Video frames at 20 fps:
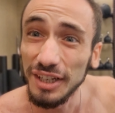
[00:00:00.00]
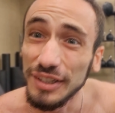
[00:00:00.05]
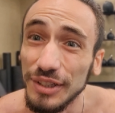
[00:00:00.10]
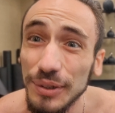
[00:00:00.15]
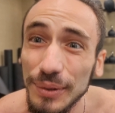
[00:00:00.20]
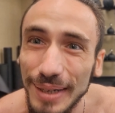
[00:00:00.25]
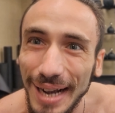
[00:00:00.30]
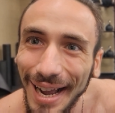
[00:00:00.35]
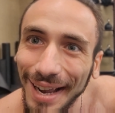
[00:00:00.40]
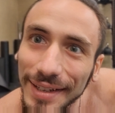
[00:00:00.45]

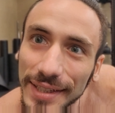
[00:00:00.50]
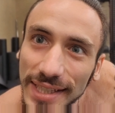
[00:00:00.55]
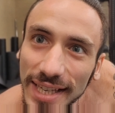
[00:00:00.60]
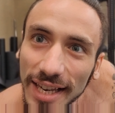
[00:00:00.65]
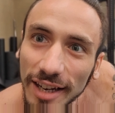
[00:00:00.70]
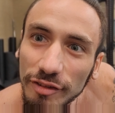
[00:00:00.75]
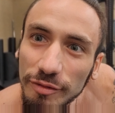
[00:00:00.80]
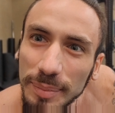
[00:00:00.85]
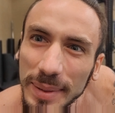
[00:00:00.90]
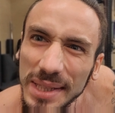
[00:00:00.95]
you guys
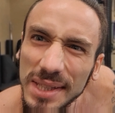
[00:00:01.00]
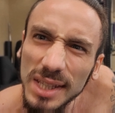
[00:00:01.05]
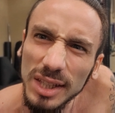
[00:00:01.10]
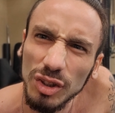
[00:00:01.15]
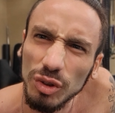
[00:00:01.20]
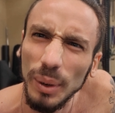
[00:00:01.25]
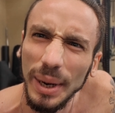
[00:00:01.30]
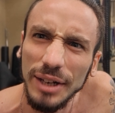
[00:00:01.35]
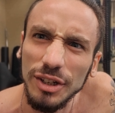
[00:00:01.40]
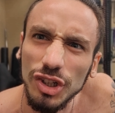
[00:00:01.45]
have been
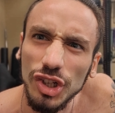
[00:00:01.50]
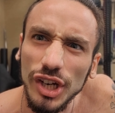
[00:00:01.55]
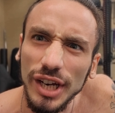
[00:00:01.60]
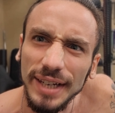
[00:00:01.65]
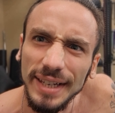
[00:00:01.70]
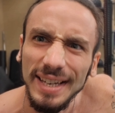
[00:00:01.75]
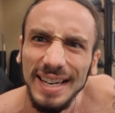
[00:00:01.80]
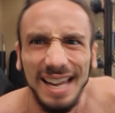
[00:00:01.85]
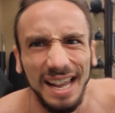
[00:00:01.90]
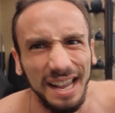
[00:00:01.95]

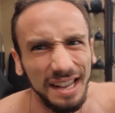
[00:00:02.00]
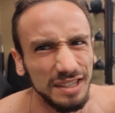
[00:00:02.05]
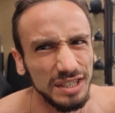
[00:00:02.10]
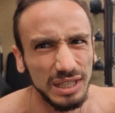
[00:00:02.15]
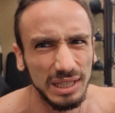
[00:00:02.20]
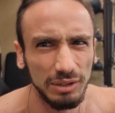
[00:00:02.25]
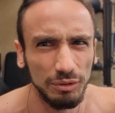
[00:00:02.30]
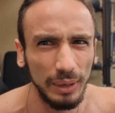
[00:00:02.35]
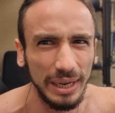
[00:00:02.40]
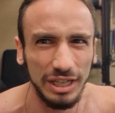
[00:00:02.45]
stretching and
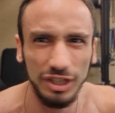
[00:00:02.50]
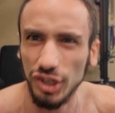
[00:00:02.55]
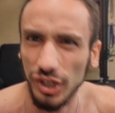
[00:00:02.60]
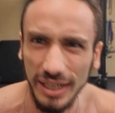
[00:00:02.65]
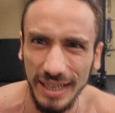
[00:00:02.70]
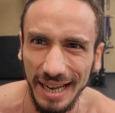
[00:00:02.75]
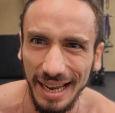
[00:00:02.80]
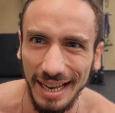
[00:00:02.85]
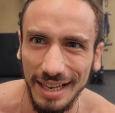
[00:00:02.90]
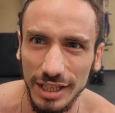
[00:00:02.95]

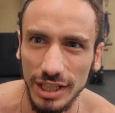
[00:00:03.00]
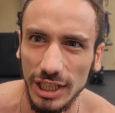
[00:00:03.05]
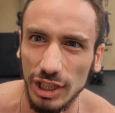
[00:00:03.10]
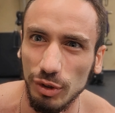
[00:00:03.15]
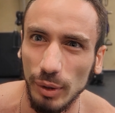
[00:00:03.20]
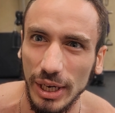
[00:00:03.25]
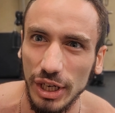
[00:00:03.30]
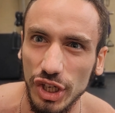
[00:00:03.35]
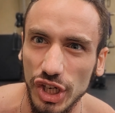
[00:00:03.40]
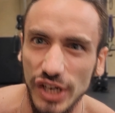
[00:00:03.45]
stretching and
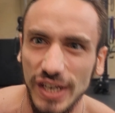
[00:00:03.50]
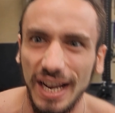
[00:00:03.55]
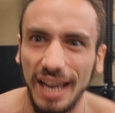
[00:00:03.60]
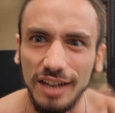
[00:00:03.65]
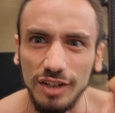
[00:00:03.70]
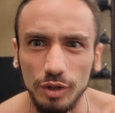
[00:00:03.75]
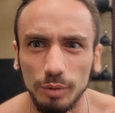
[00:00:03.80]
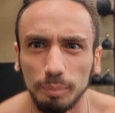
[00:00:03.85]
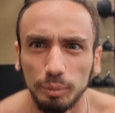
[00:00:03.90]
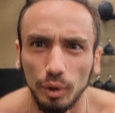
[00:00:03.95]
stretching
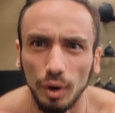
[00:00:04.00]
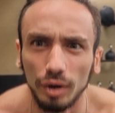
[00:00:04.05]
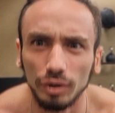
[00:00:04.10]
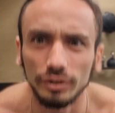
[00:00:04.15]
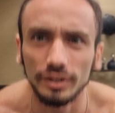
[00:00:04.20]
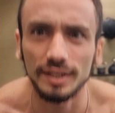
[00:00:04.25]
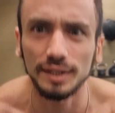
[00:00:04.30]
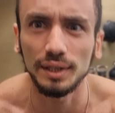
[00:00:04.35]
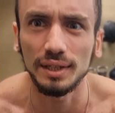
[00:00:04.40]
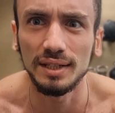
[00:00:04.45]
and your
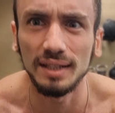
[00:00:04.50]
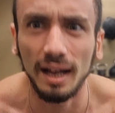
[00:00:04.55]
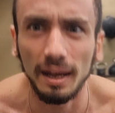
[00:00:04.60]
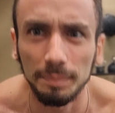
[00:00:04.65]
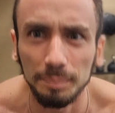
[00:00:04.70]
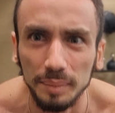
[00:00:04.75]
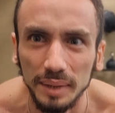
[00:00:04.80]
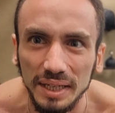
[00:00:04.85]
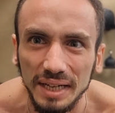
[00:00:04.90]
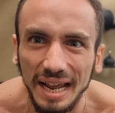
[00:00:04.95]
progress has
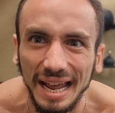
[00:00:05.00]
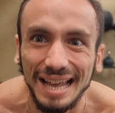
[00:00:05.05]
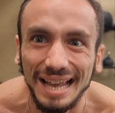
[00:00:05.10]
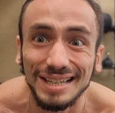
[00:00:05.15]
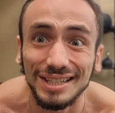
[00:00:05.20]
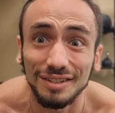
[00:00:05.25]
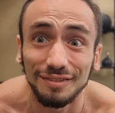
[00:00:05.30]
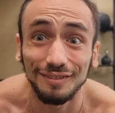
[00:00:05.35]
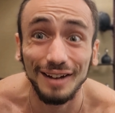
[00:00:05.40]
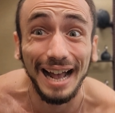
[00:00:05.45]
not been
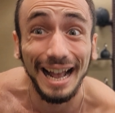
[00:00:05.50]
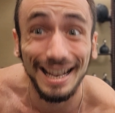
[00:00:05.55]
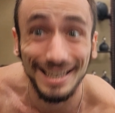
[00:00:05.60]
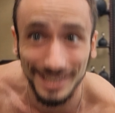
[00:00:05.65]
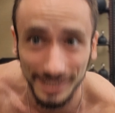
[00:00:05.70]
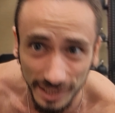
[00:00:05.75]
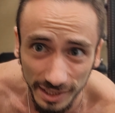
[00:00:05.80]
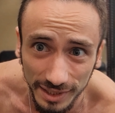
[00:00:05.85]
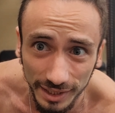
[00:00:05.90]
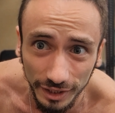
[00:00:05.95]
as
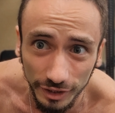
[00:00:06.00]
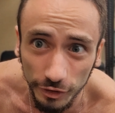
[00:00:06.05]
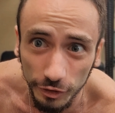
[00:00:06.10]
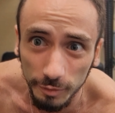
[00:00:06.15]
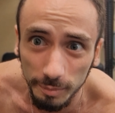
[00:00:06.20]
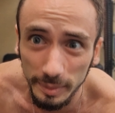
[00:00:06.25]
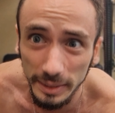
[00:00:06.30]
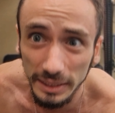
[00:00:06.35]
fast as it could